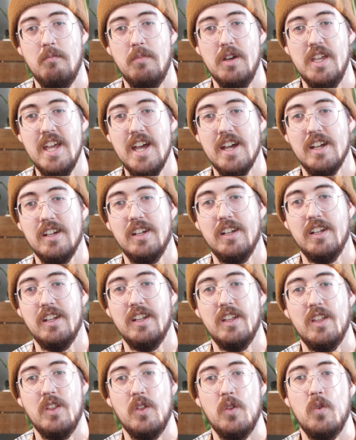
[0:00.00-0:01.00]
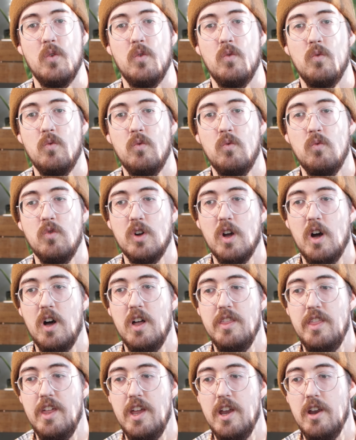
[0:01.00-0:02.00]
But yeah, we'll call
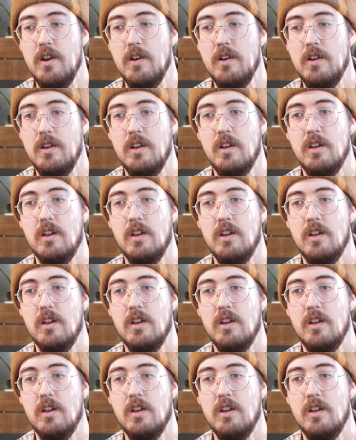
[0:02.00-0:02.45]
it there.